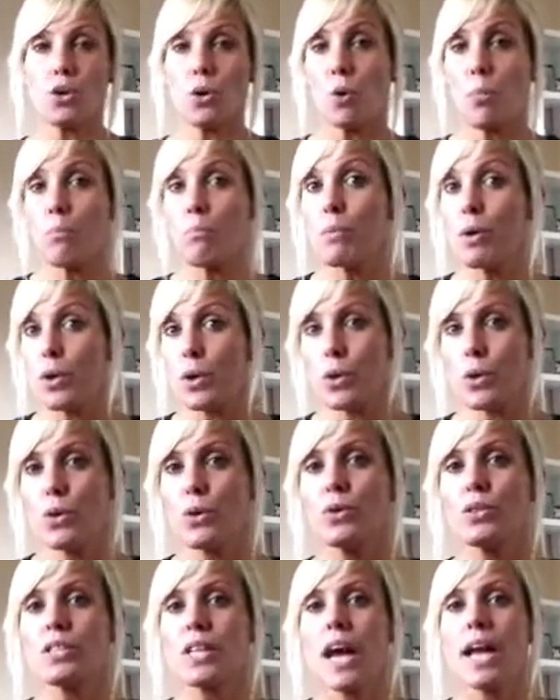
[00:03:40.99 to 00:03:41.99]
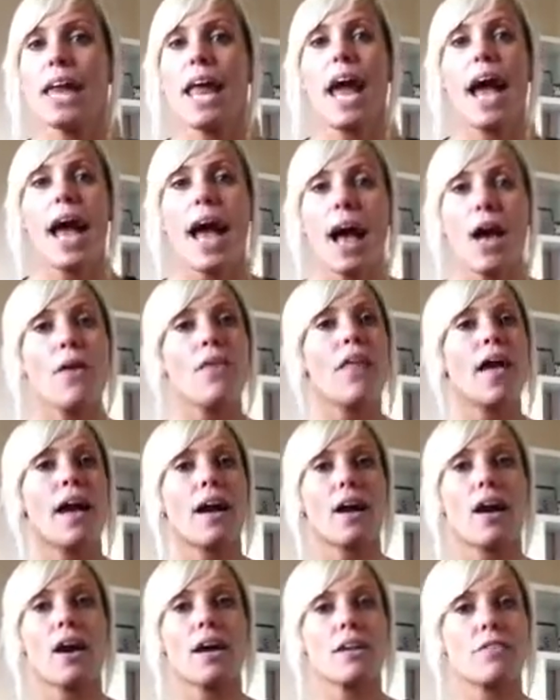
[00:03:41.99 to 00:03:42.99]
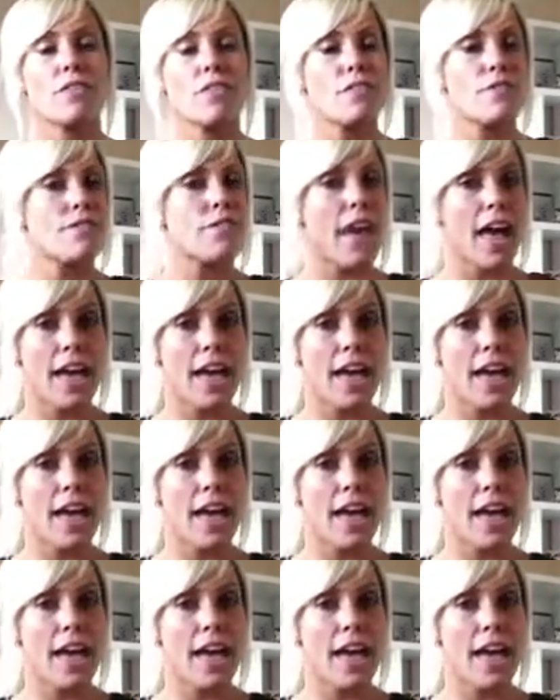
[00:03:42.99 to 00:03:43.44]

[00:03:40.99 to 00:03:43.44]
your mood and how that kind of